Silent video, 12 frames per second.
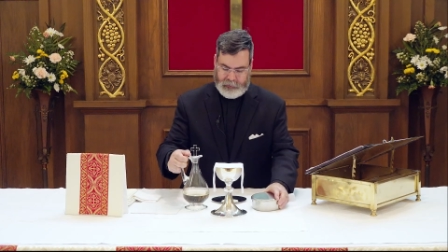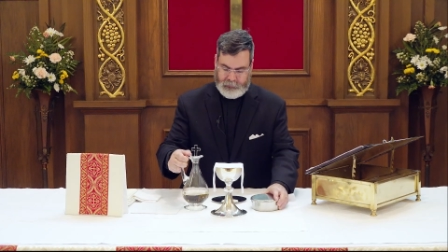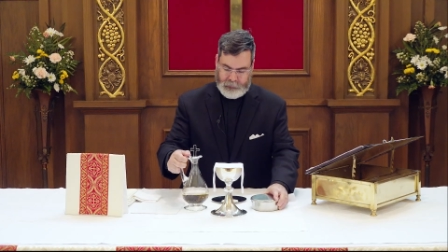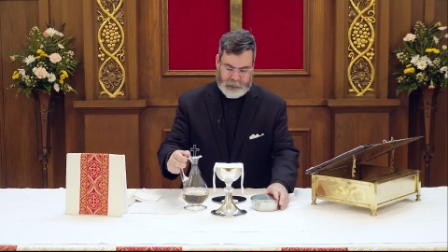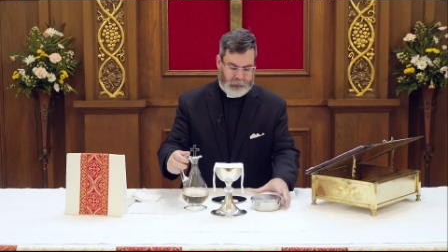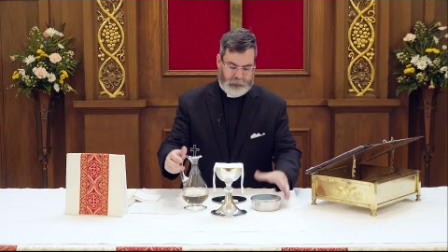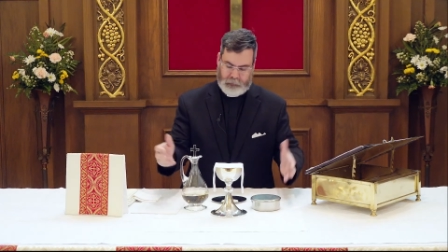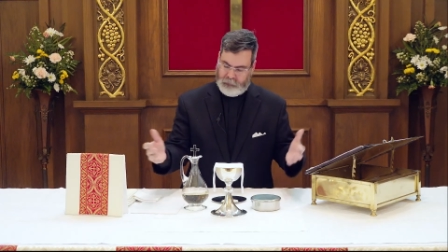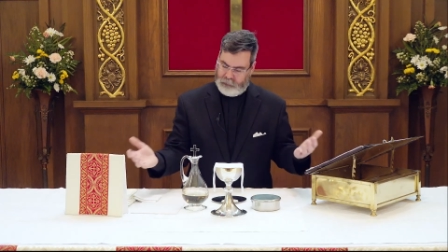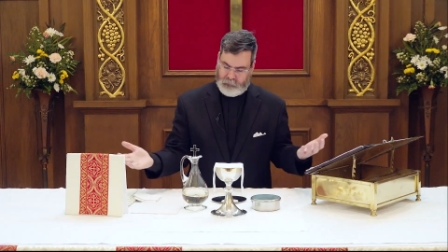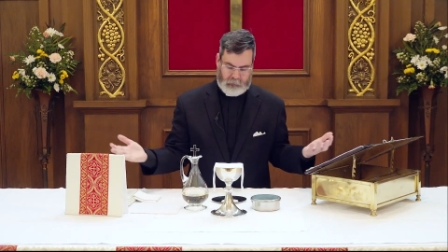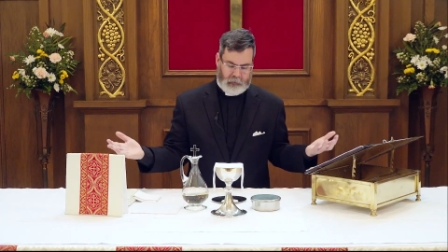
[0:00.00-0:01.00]
This is
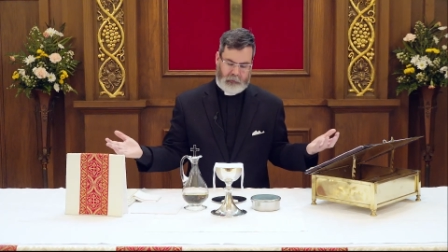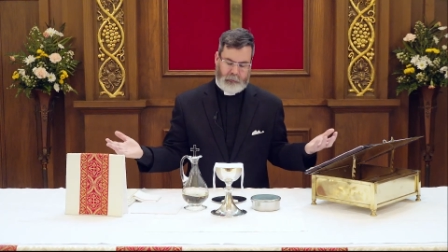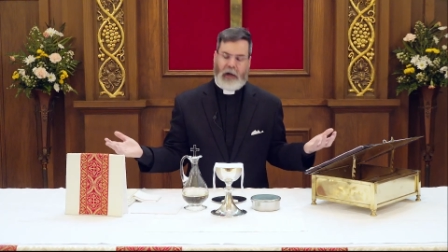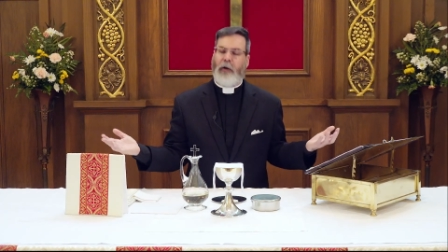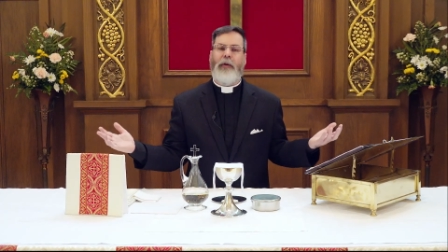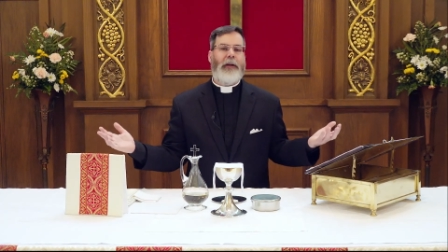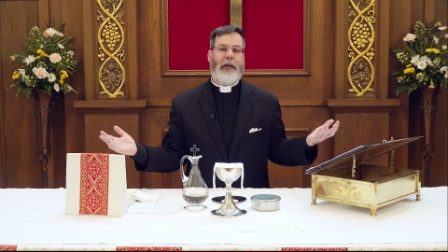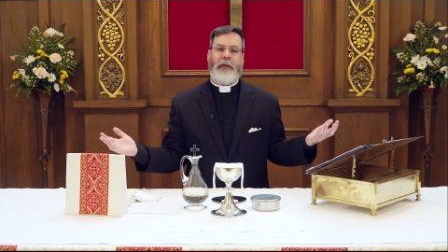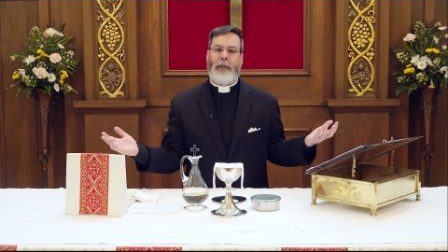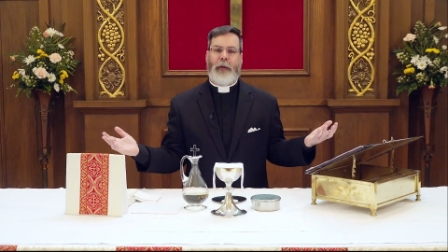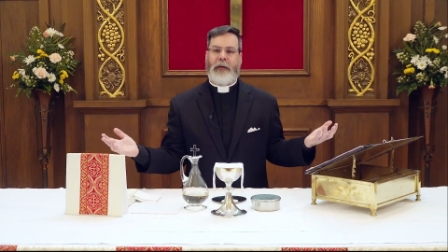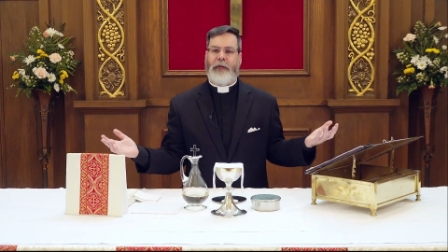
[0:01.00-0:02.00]
about what he
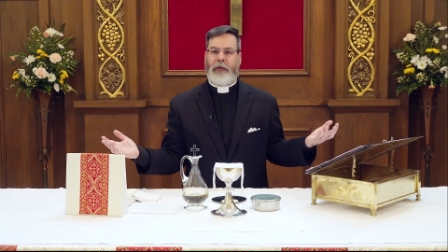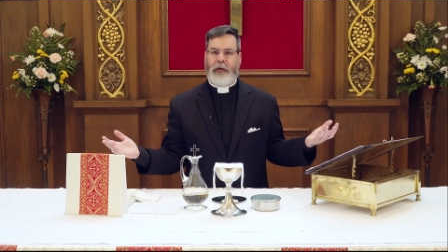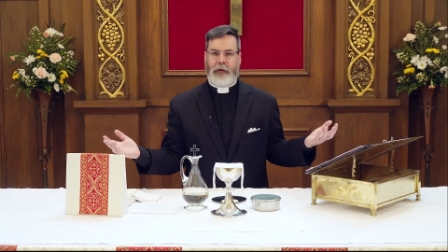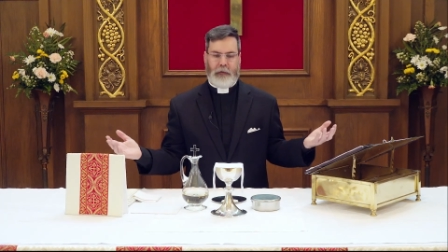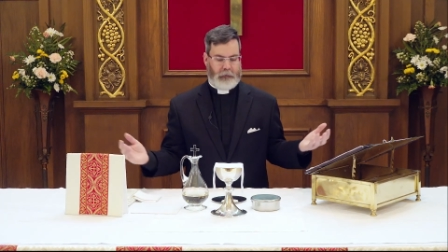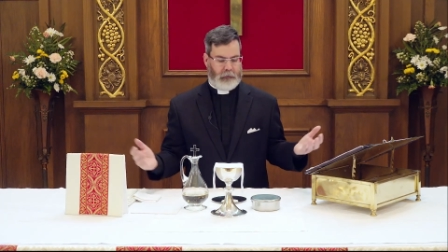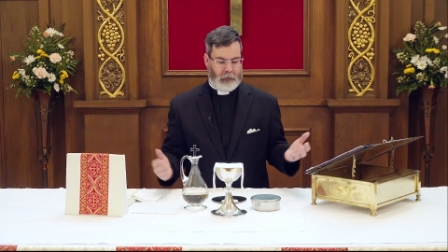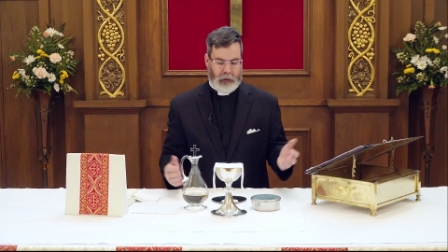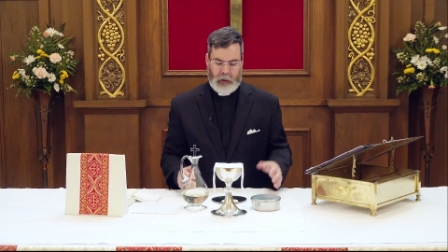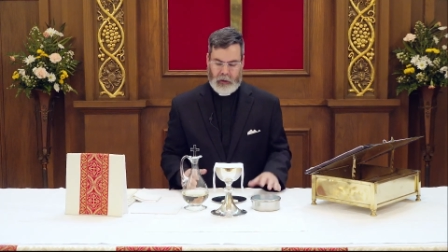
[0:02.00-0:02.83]
expects to use.